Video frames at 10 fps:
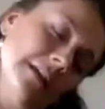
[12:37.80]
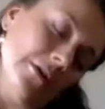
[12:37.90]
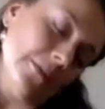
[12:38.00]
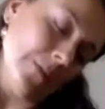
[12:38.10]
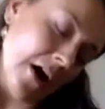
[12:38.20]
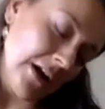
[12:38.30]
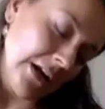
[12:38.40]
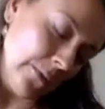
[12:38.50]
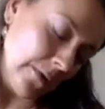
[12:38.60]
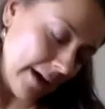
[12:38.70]
your body
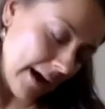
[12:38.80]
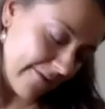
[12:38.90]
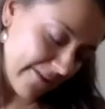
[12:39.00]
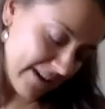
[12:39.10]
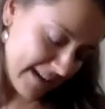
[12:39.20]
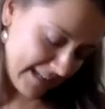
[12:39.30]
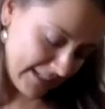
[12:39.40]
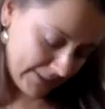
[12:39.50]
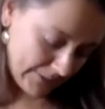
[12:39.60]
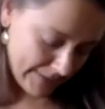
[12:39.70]
wherever it
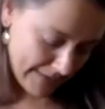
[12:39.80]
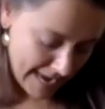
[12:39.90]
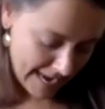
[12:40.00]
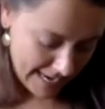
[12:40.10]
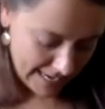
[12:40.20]
is today.